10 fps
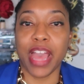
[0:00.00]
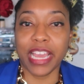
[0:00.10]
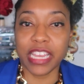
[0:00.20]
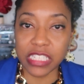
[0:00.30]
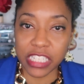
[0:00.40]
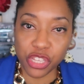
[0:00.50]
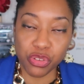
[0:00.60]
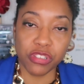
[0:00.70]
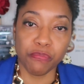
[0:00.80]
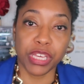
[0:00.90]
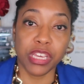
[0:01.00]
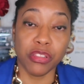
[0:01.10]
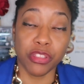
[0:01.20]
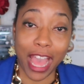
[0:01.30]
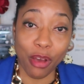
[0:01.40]
that continued to
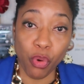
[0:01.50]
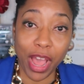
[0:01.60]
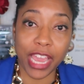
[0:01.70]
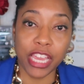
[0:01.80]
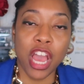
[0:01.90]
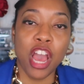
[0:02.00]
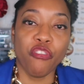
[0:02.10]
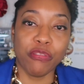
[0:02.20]
be that way